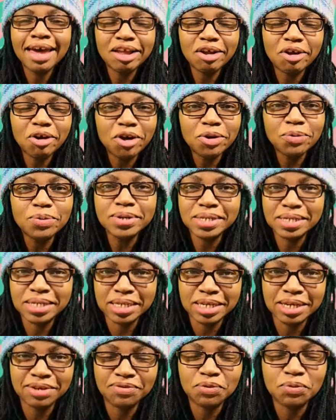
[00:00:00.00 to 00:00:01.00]
had all
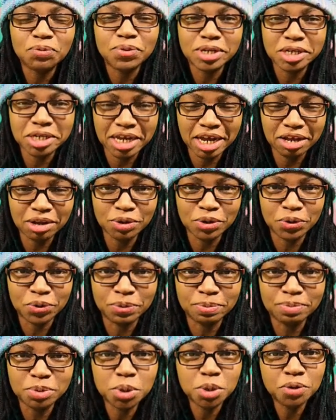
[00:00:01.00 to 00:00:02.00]
received rigid heddle
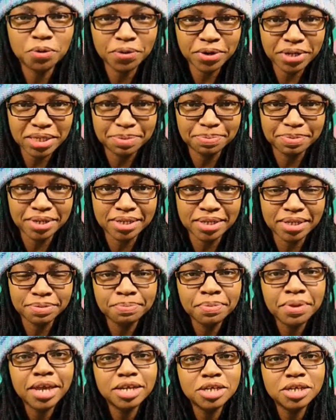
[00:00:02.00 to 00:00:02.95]
looms for Christmas,